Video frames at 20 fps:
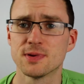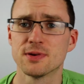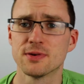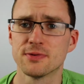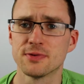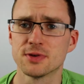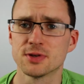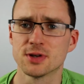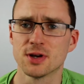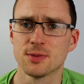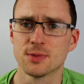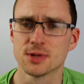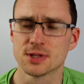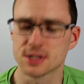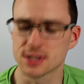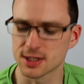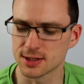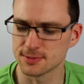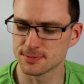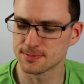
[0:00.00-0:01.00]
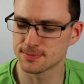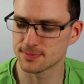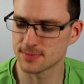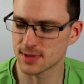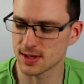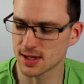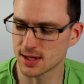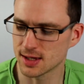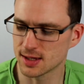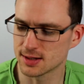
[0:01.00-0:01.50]
beer review time once again,
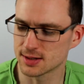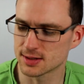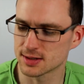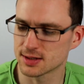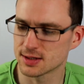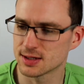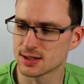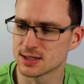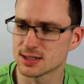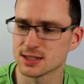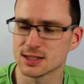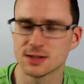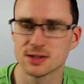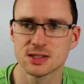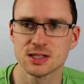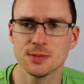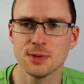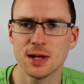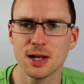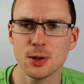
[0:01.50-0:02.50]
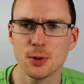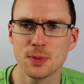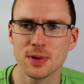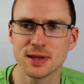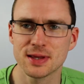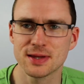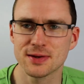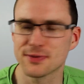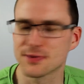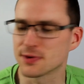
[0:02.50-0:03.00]
and it's something a little
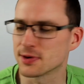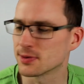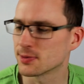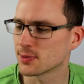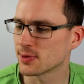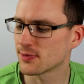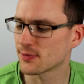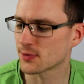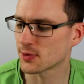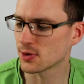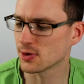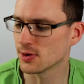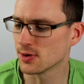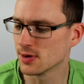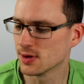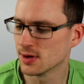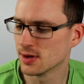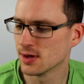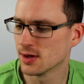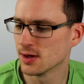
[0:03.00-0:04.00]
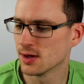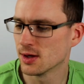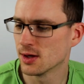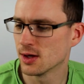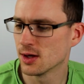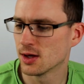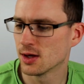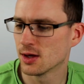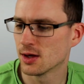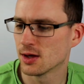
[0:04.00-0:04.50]
bit different. We've got
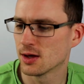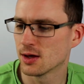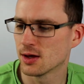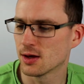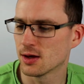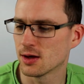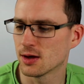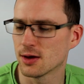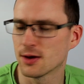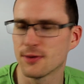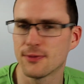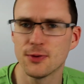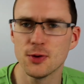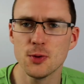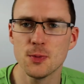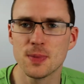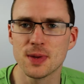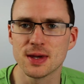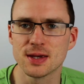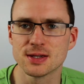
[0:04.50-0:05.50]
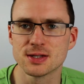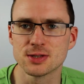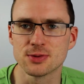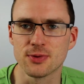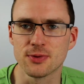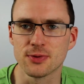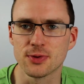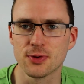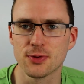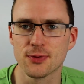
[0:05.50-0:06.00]
a few beers to
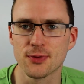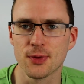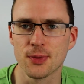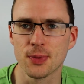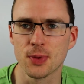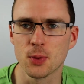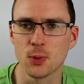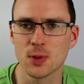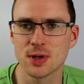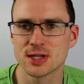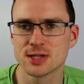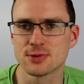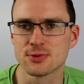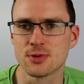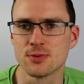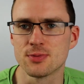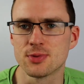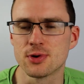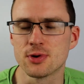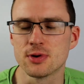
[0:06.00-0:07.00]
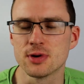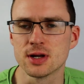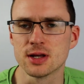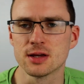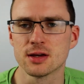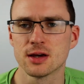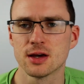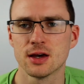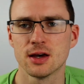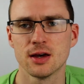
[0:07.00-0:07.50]
review from the Westerham
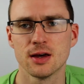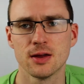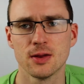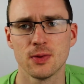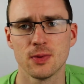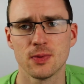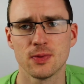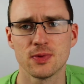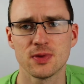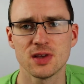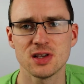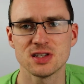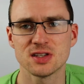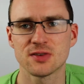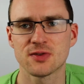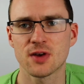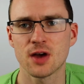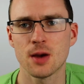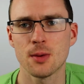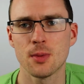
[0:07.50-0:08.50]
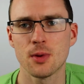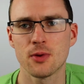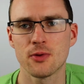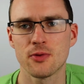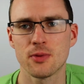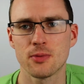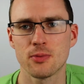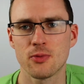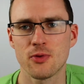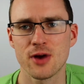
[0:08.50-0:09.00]
Brewery. These have
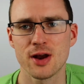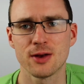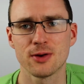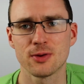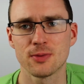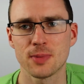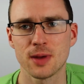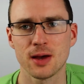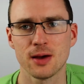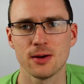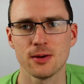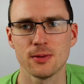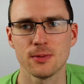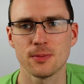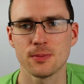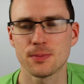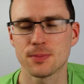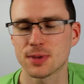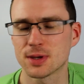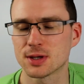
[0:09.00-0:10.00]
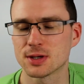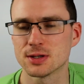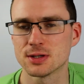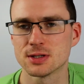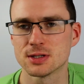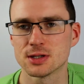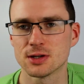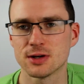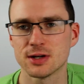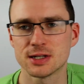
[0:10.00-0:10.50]
come around about
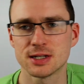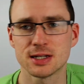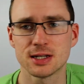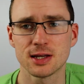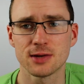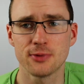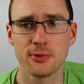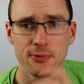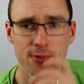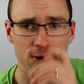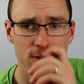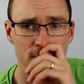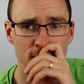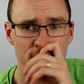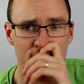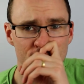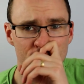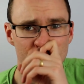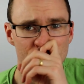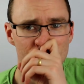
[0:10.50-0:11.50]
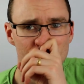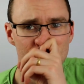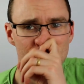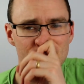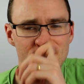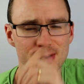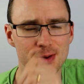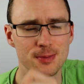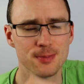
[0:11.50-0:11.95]
because I did a review for